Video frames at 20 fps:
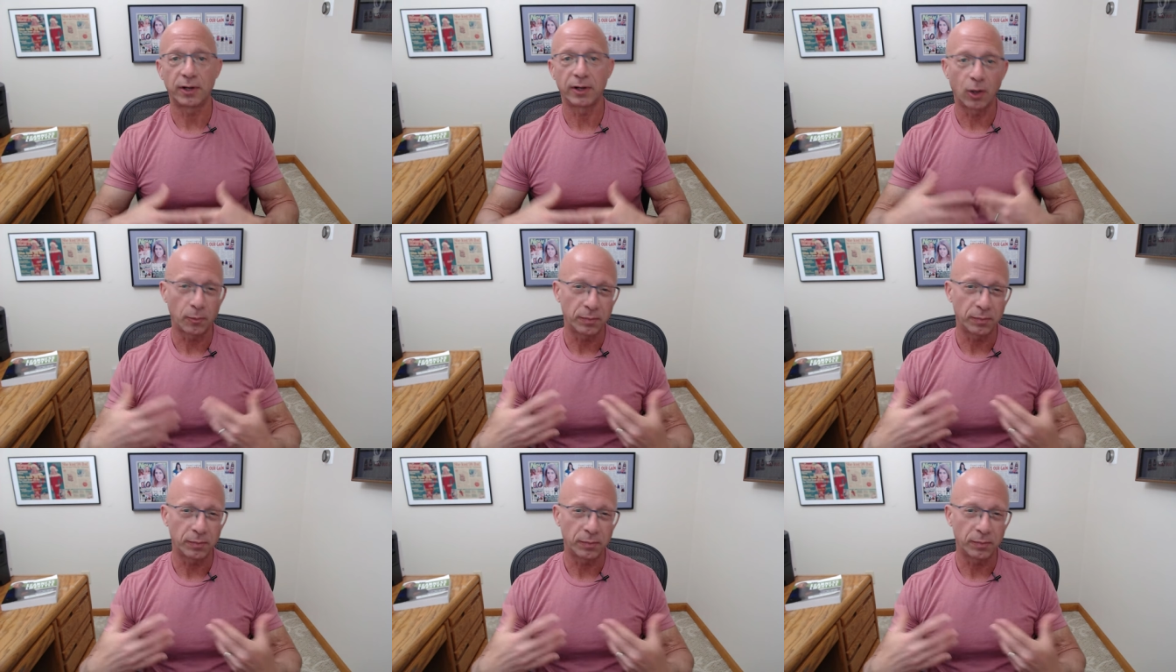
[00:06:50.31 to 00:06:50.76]
It'll
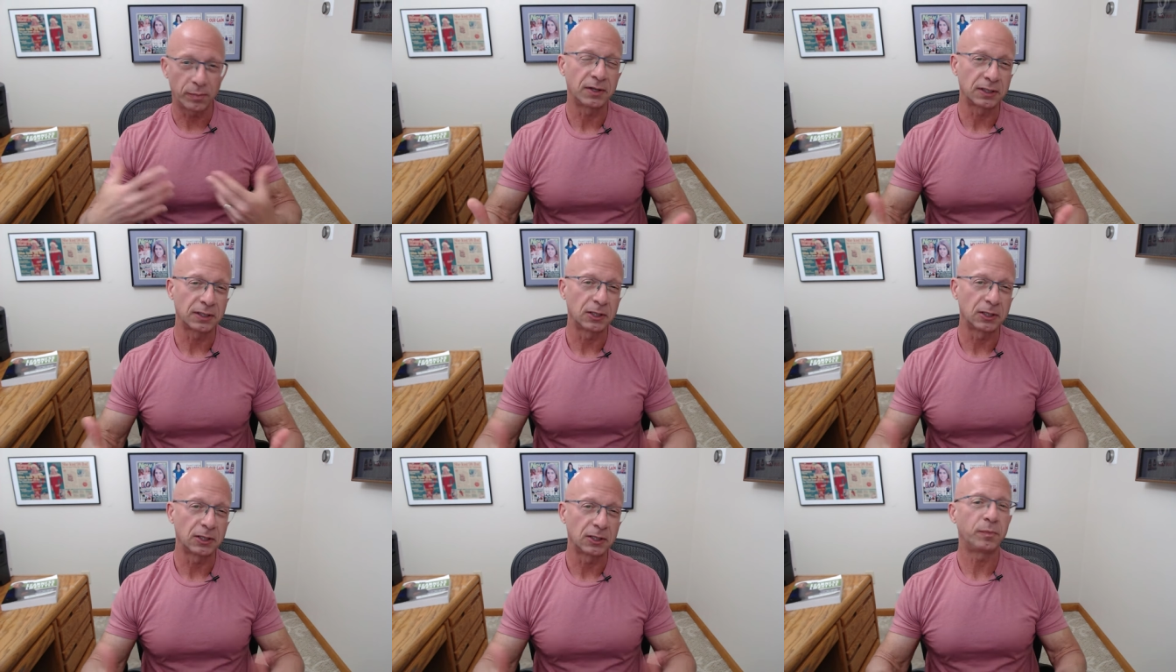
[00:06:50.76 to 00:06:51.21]
help keep you in
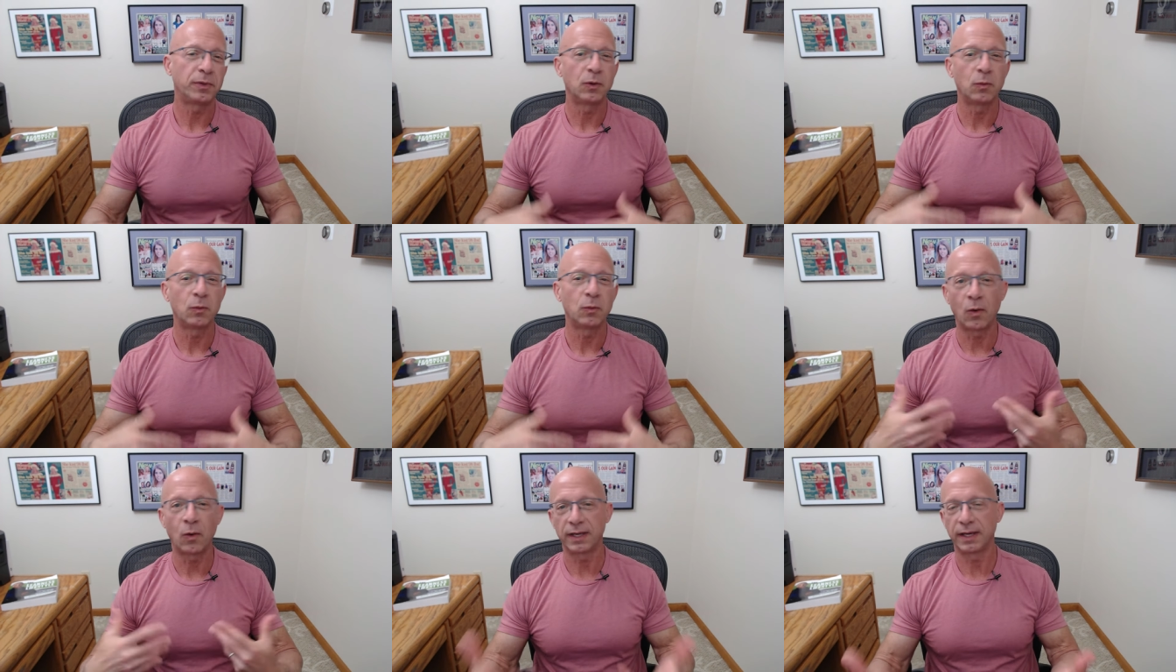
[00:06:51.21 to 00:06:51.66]
the loop.
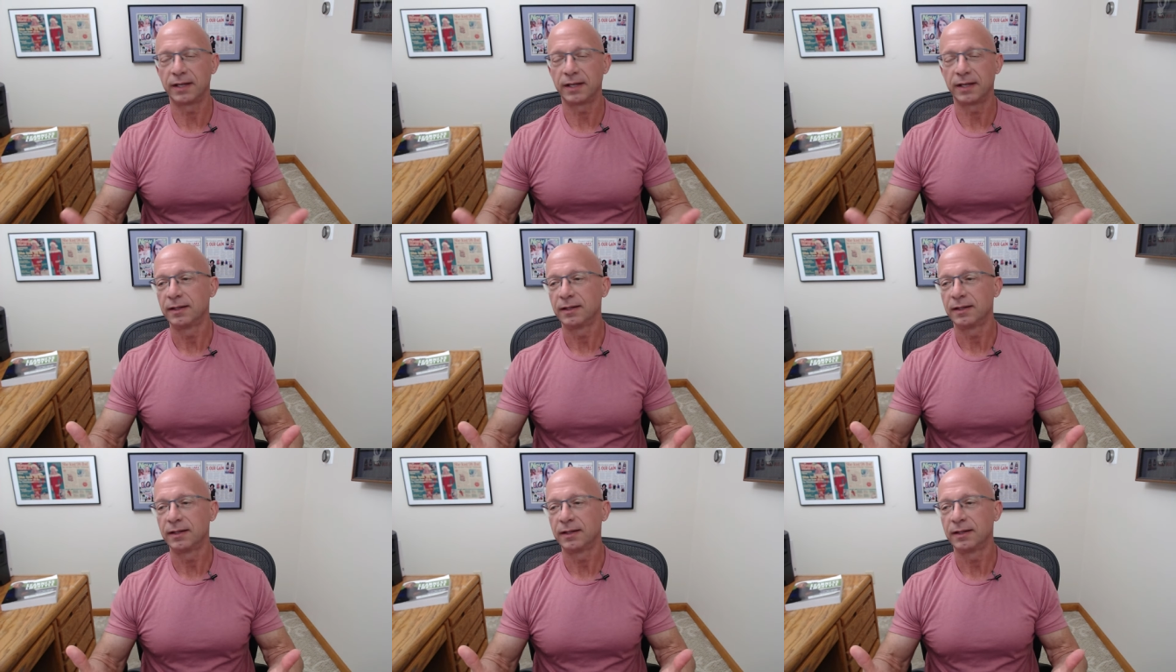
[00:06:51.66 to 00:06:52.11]
You won't get
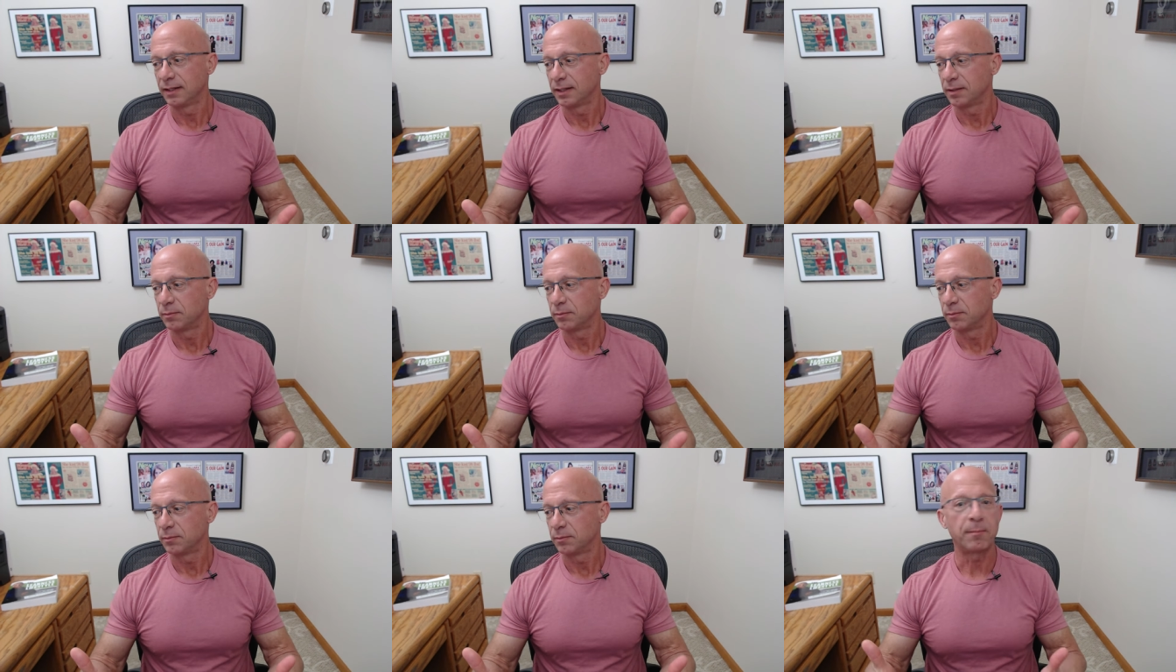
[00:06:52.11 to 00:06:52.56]

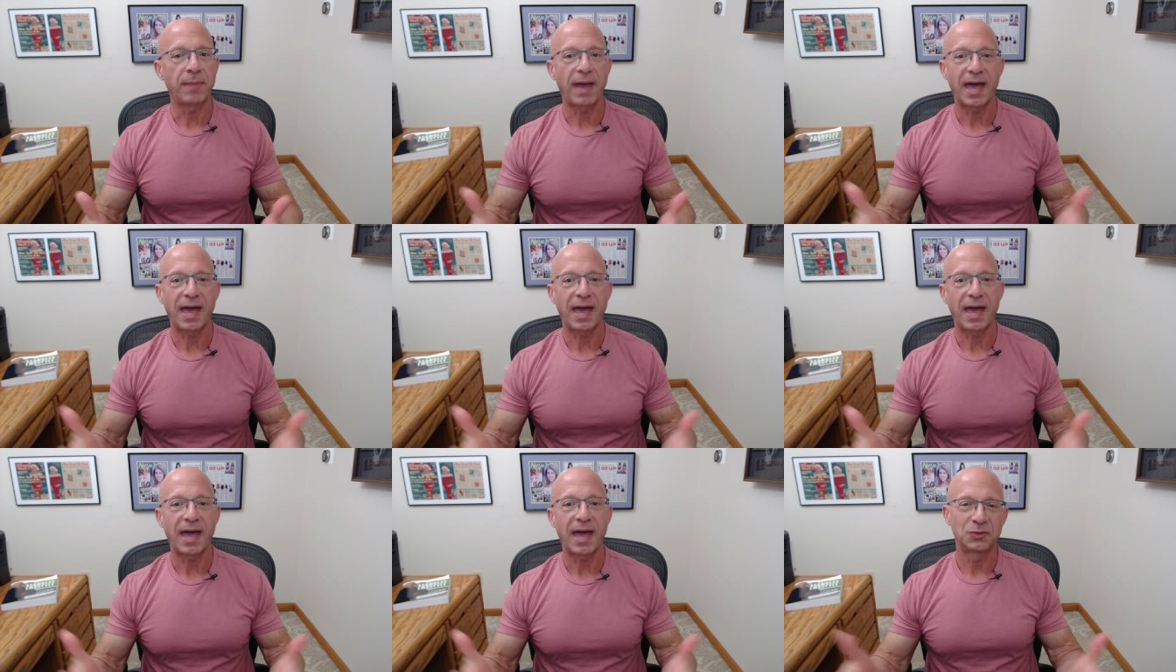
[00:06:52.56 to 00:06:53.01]

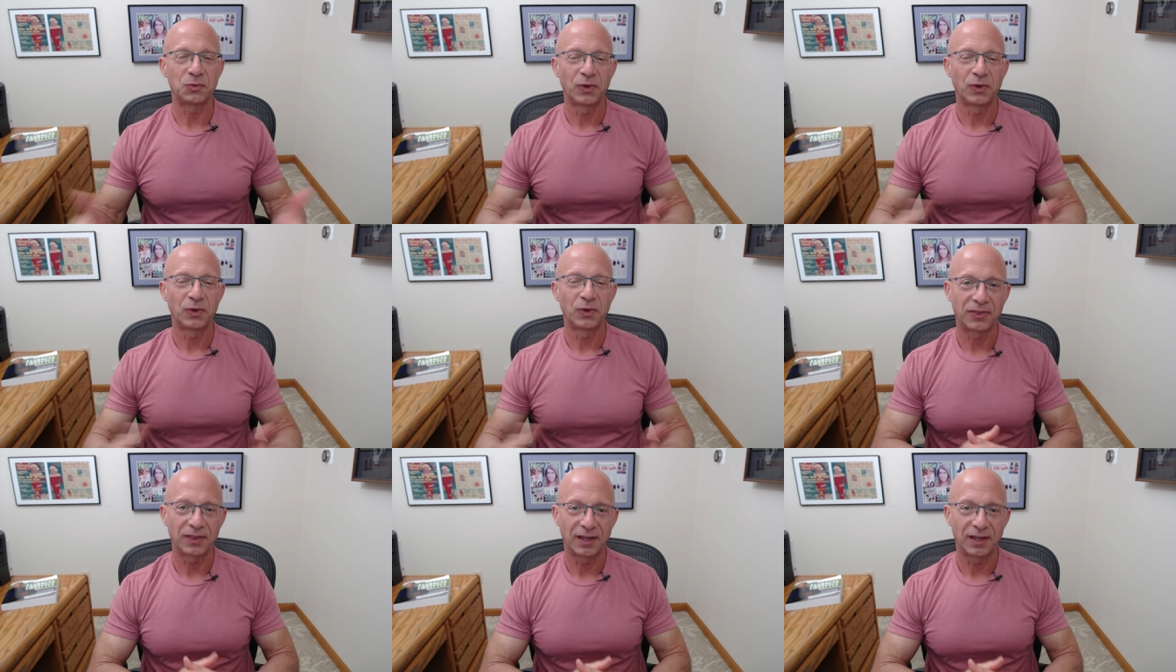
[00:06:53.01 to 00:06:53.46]
bombasted
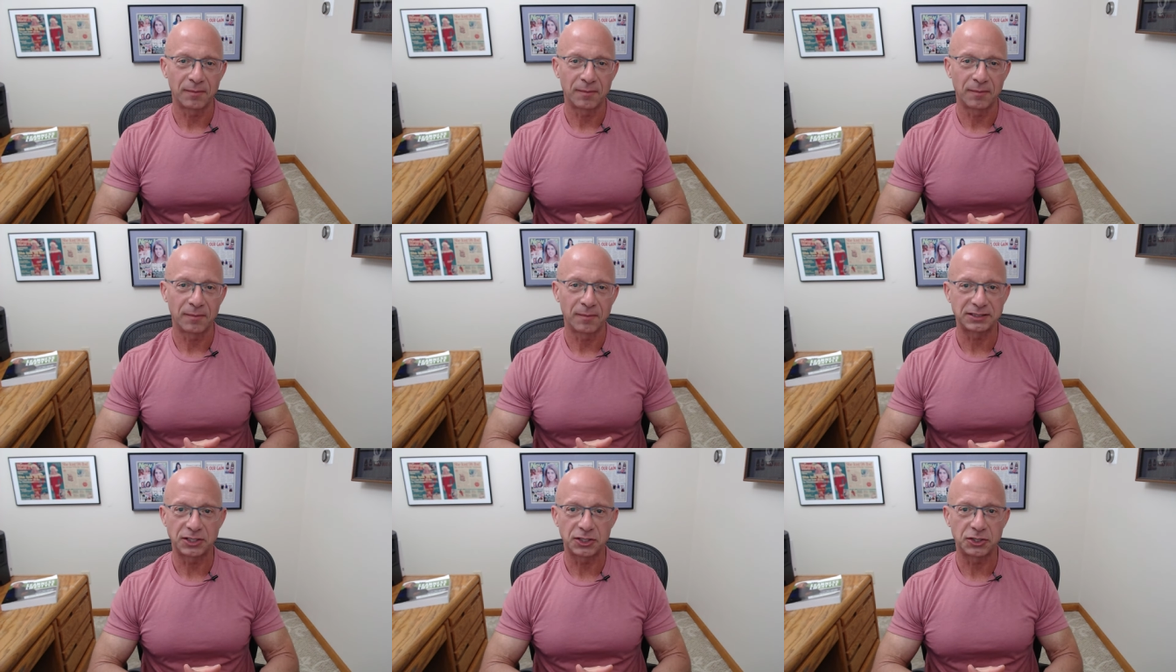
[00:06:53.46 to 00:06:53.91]
with uh,
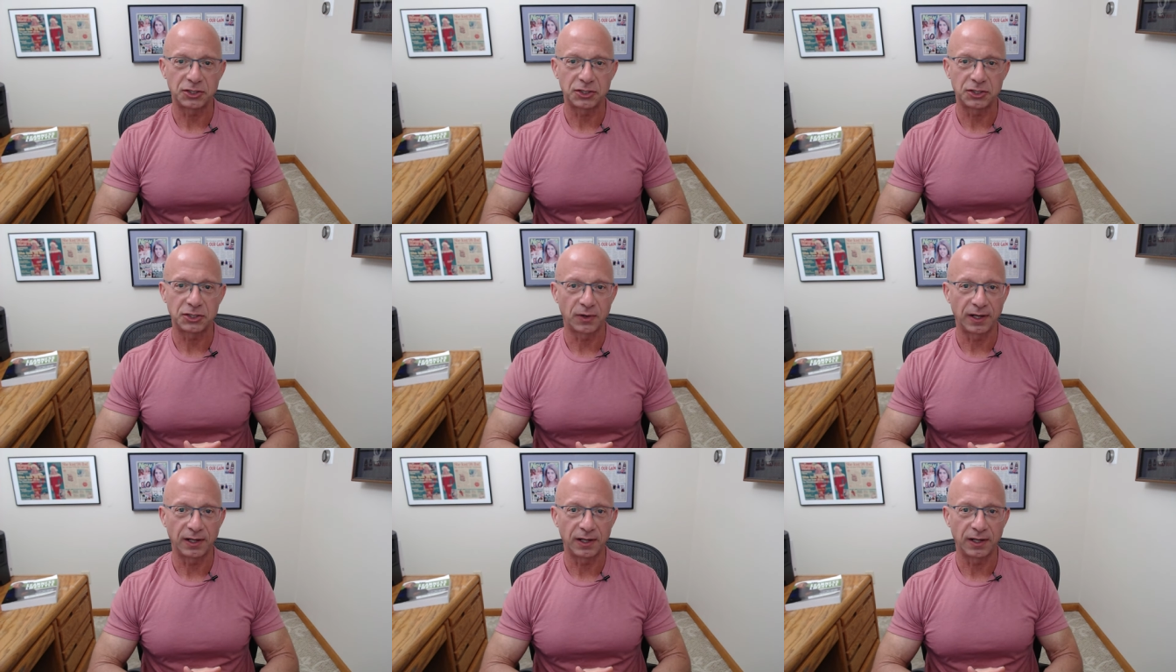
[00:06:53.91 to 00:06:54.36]

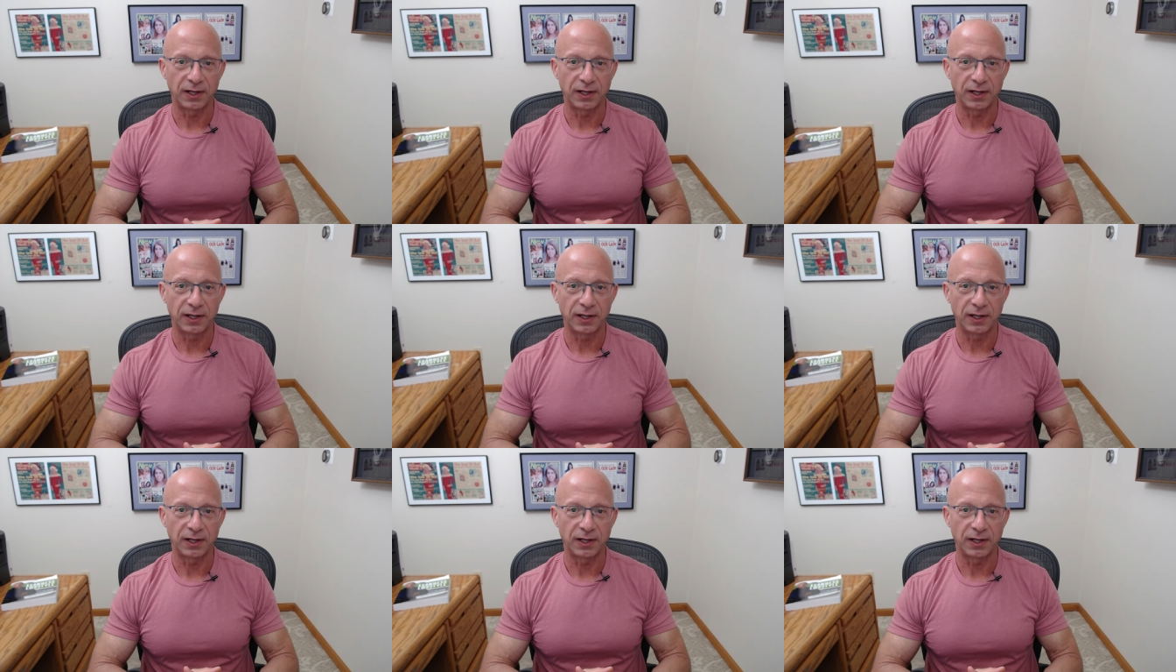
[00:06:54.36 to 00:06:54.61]
messages or anything.